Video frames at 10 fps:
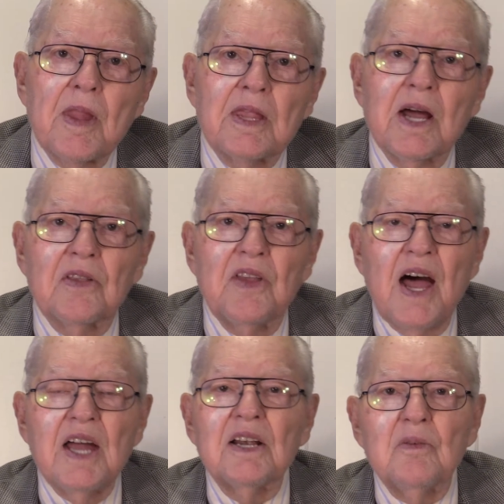Now
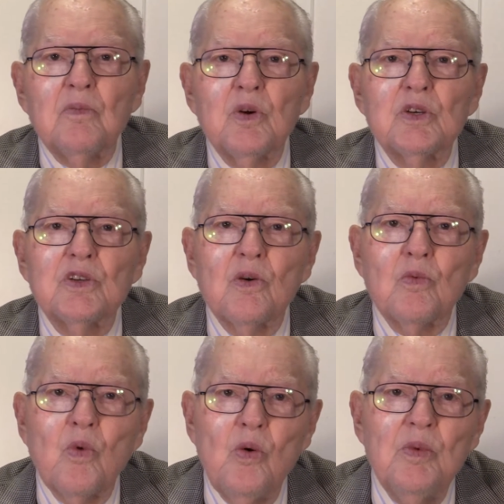that was the
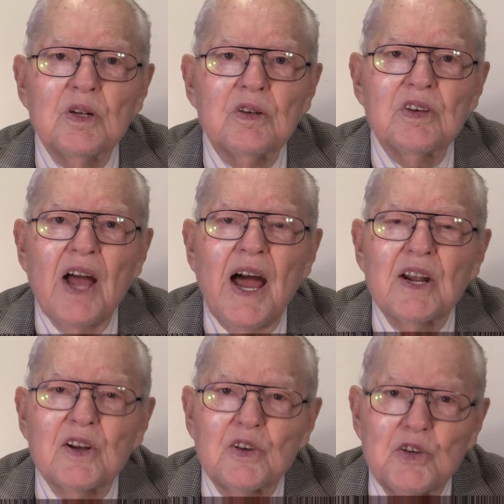woman's
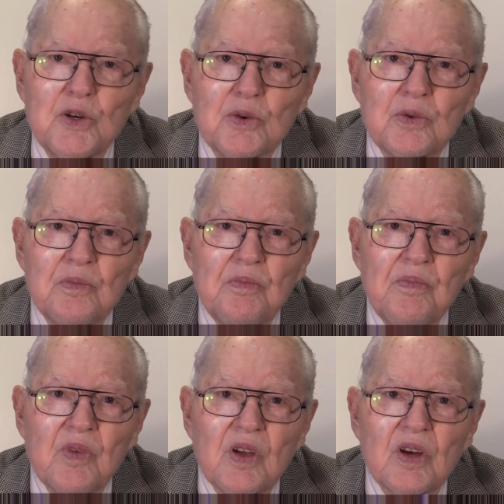attitude
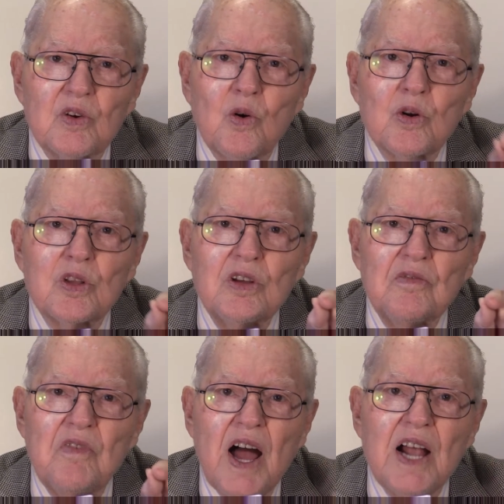toward the
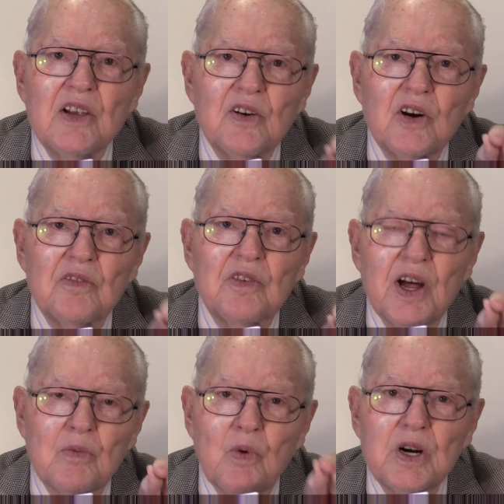value of
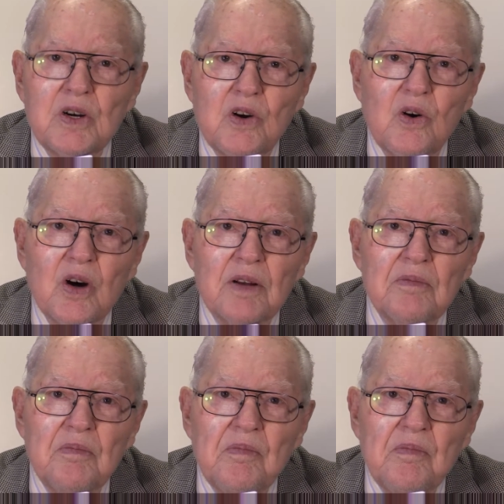that one coin.